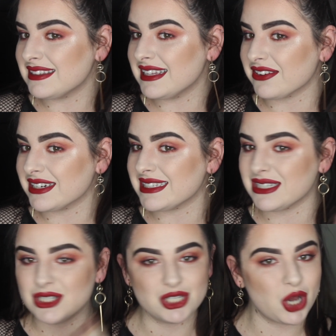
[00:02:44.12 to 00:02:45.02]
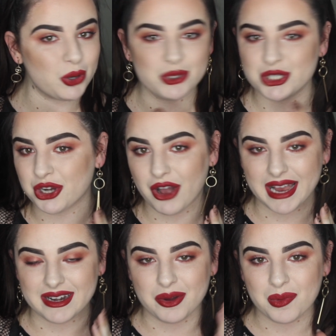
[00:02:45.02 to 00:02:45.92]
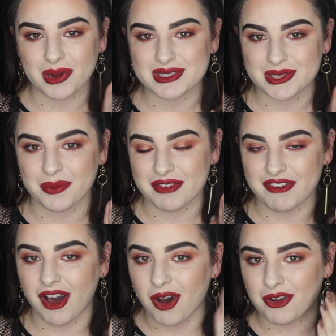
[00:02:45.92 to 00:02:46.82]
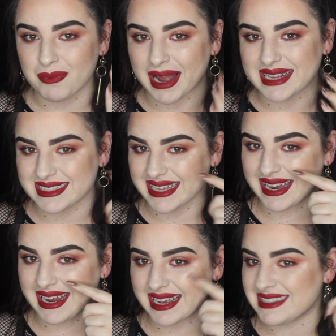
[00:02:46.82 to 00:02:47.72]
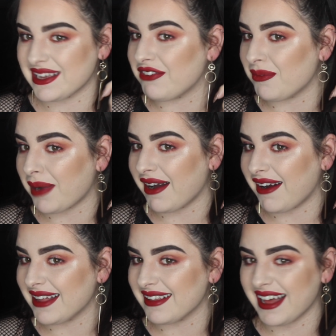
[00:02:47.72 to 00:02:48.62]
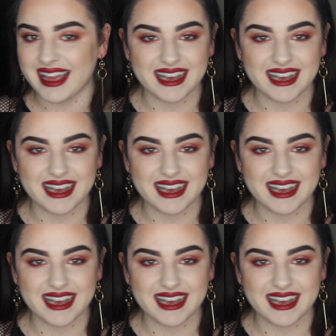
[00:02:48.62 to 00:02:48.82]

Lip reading: there is no shine whatsoever on my skin except for my highlight.